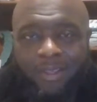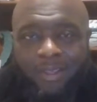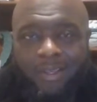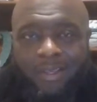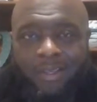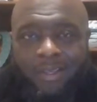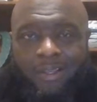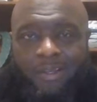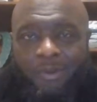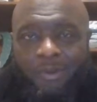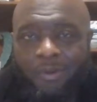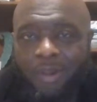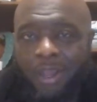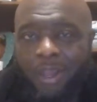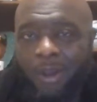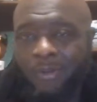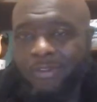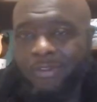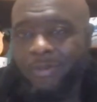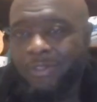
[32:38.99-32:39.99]
doing an
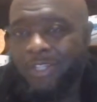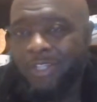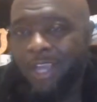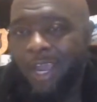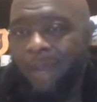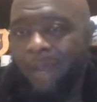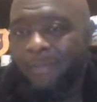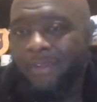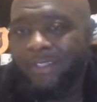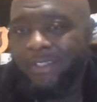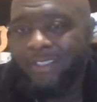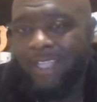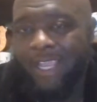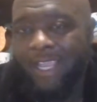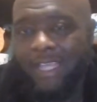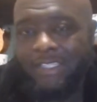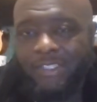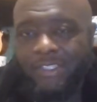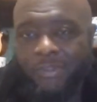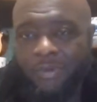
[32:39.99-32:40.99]
awesome job these
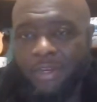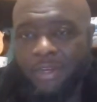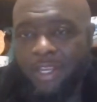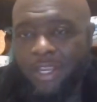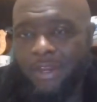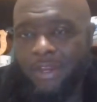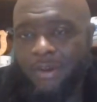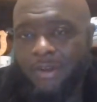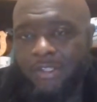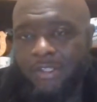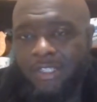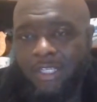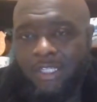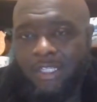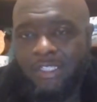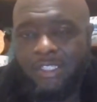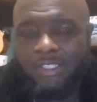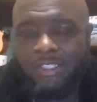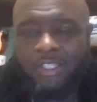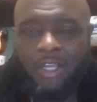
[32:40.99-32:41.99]
last 3 years.
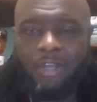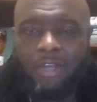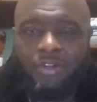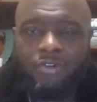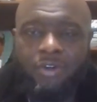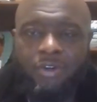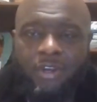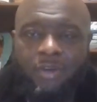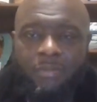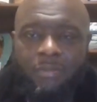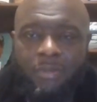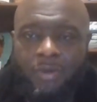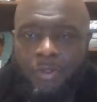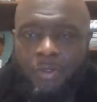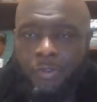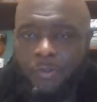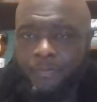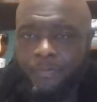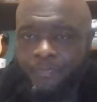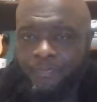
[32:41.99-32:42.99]
Sister Andrea
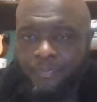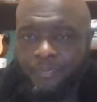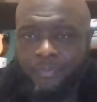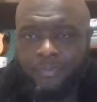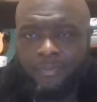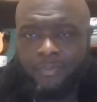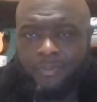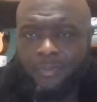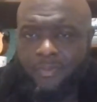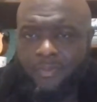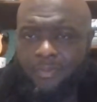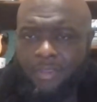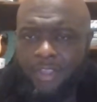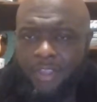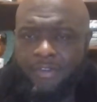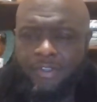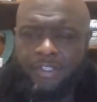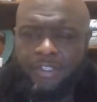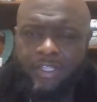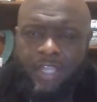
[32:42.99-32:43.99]
Moon,
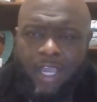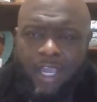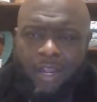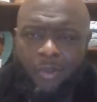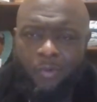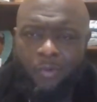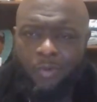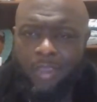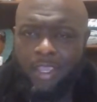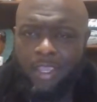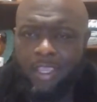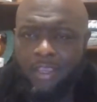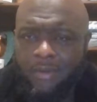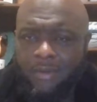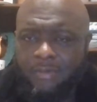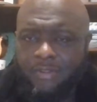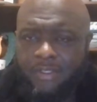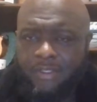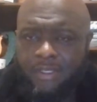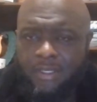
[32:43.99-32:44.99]
Sister Donna
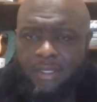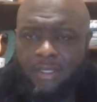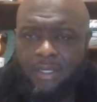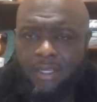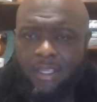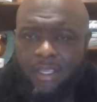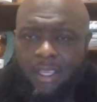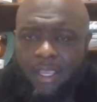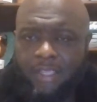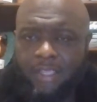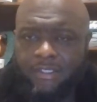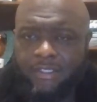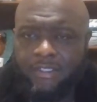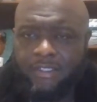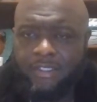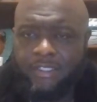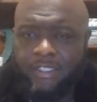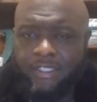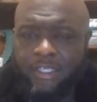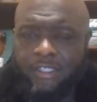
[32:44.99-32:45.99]
Williams, and Sister
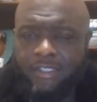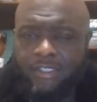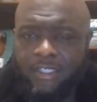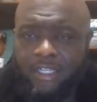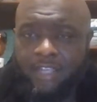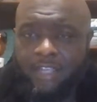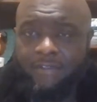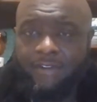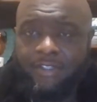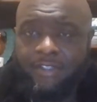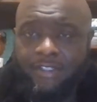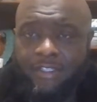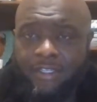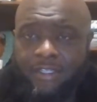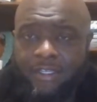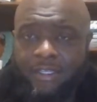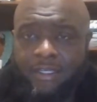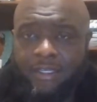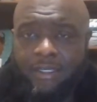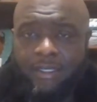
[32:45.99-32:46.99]
Tessa Livingston.
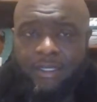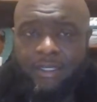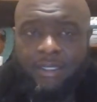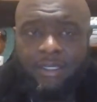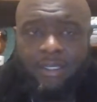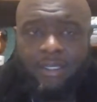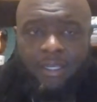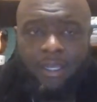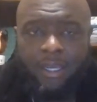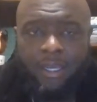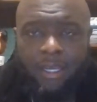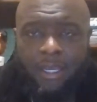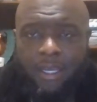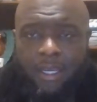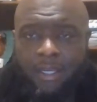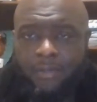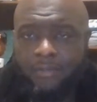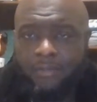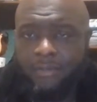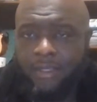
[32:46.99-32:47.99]

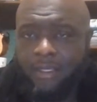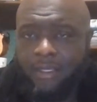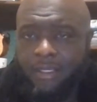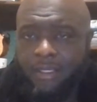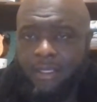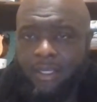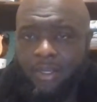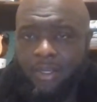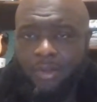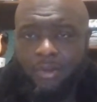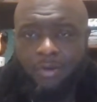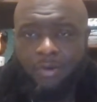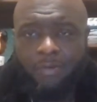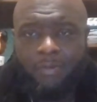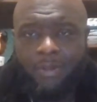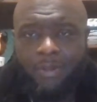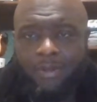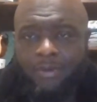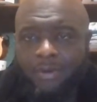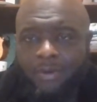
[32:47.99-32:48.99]
And, you know, been
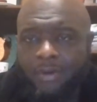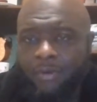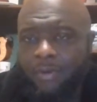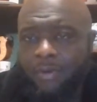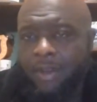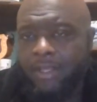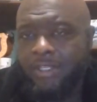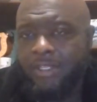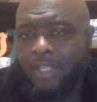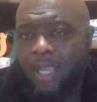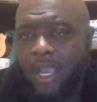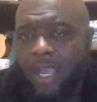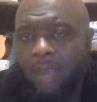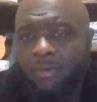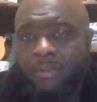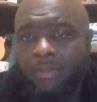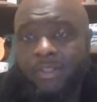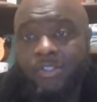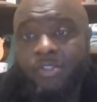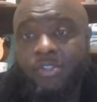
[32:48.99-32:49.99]
doing a great job with
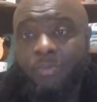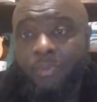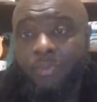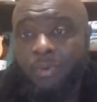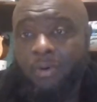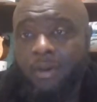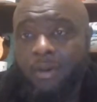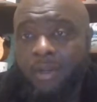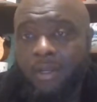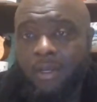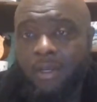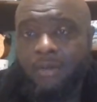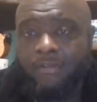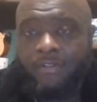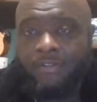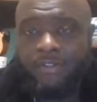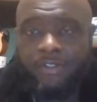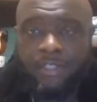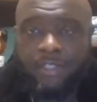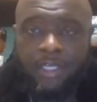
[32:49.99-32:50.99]
the support of
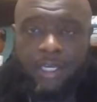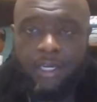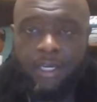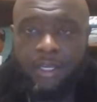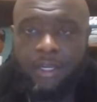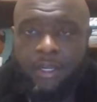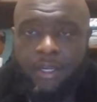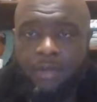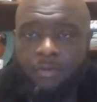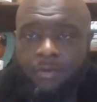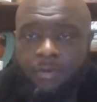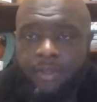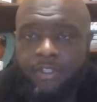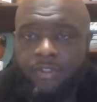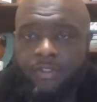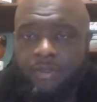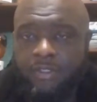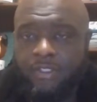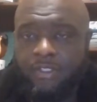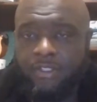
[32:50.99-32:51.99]
Sister Cutter and the
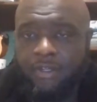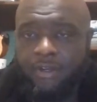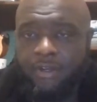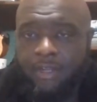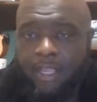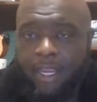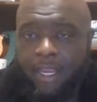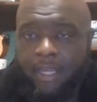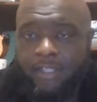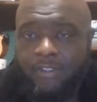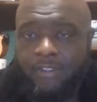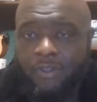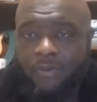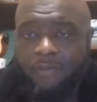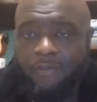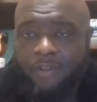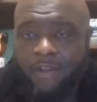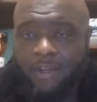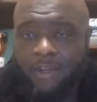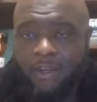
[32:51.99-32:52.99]
Resource Center ladies over
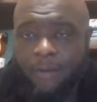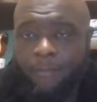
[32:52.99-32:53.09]
there.